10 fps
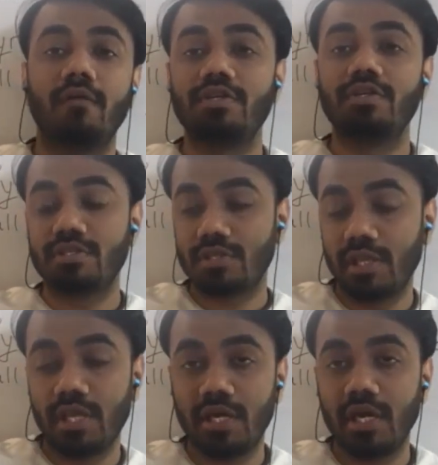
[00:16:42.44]
which is
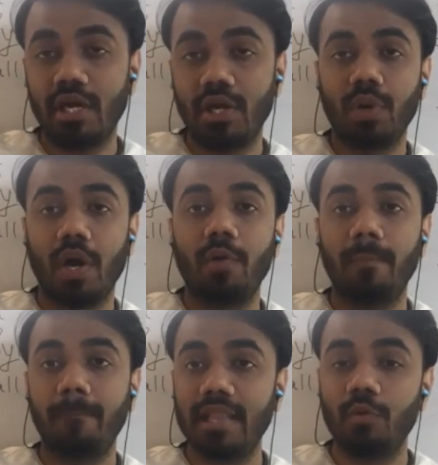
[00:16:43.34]
connected to our
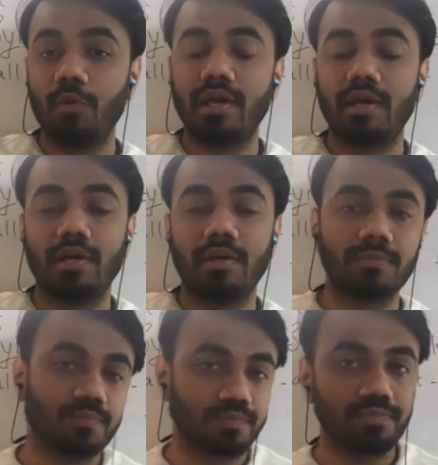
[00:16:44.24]
pelvic.
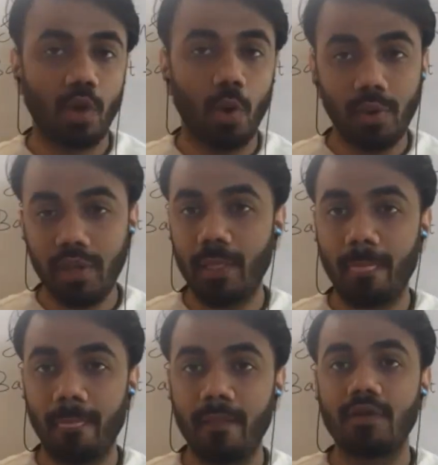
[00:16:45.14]
Okay,
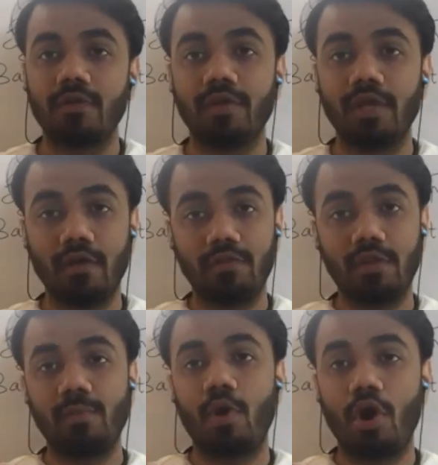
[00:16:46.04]
we have
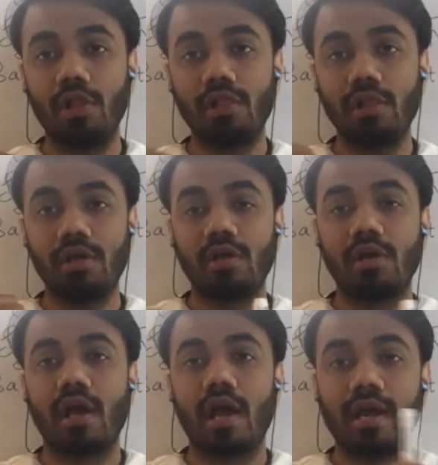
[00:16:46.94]
the ball
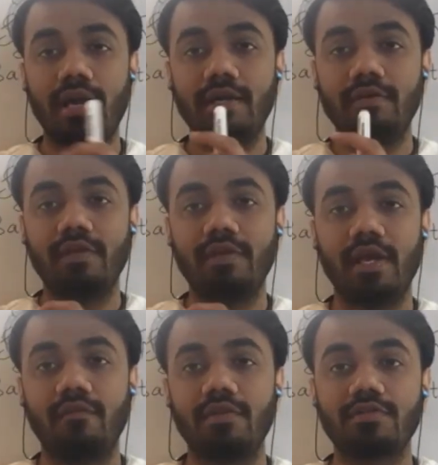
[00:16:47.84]
and we
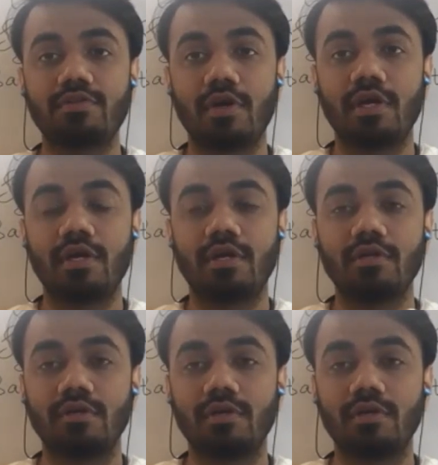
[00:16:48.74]
have the socket.